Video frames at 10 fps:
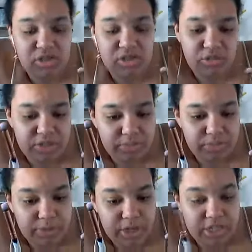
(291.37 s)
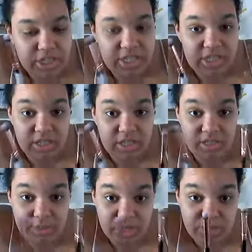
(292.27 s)
So this is a creased brush.
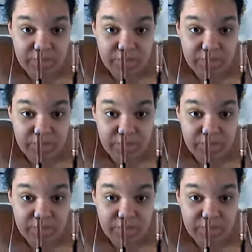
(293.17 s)
This is a